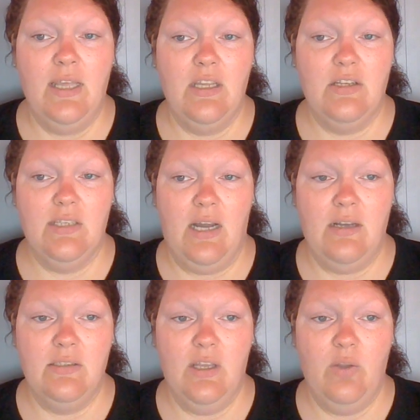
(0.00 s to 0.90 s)
There is
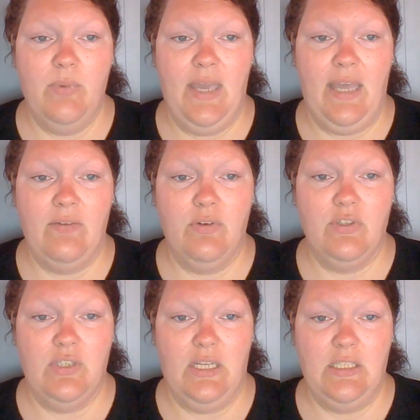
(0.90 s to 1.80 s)
also behavior
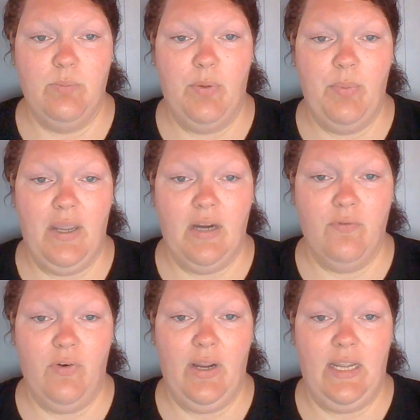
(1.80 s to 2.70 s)
sheets prepared
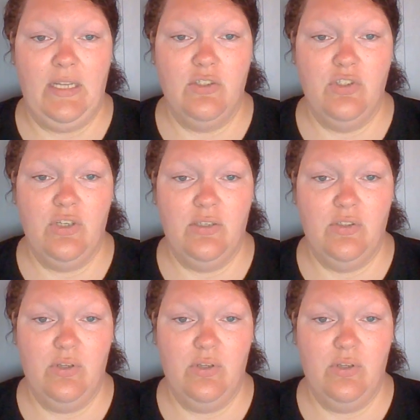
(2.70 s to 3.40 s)
for each